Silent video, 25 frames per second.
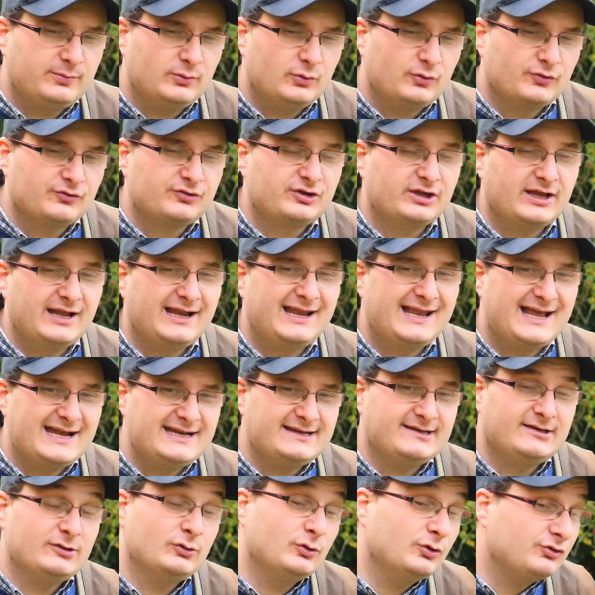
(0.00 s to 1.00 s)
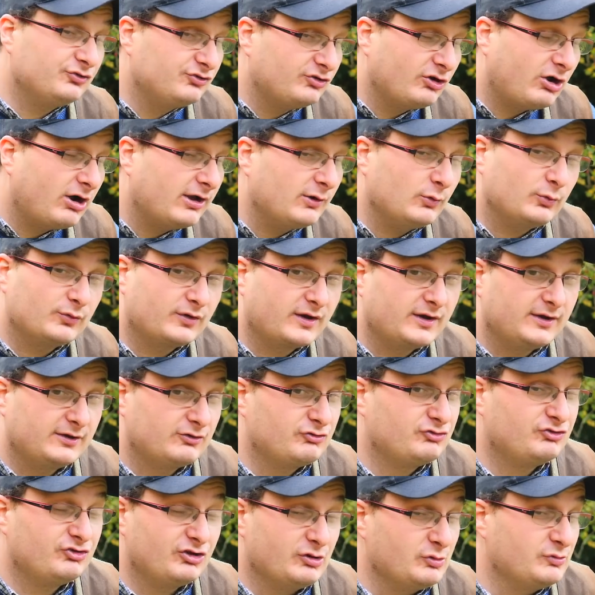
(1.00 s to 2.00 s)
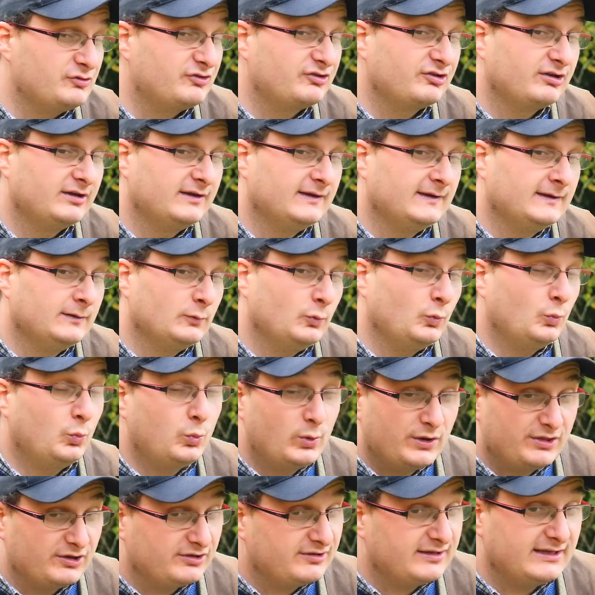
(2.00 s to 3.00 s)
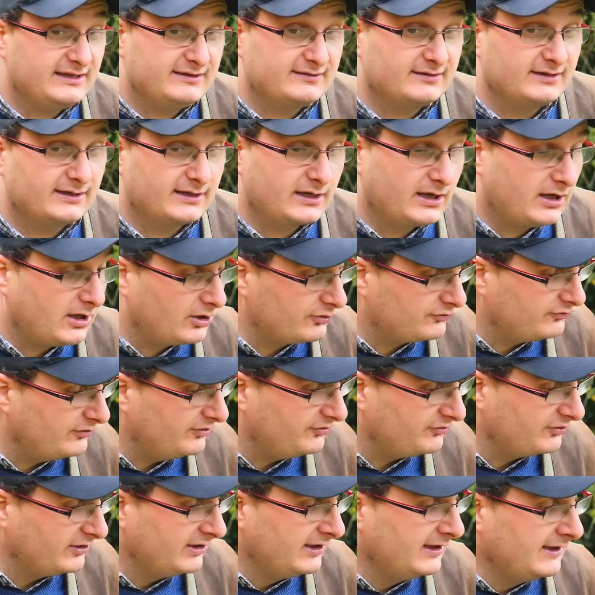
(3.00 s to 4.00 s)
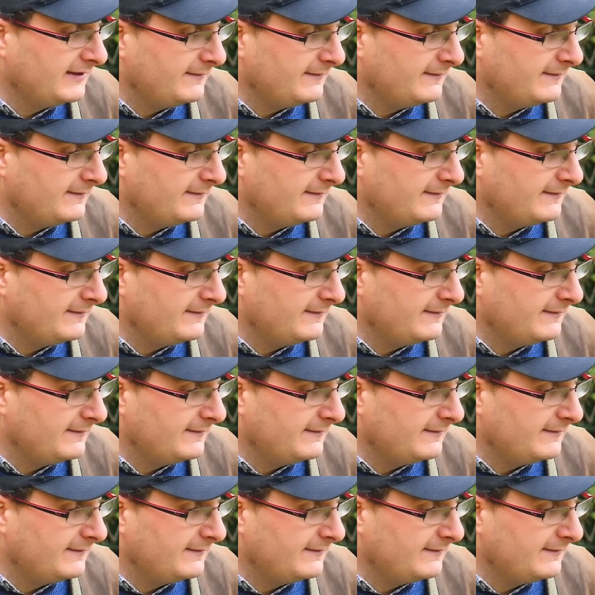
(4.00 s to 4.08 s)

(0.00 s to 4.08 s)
bores that a lady or a child can shoot with a decent cartridge.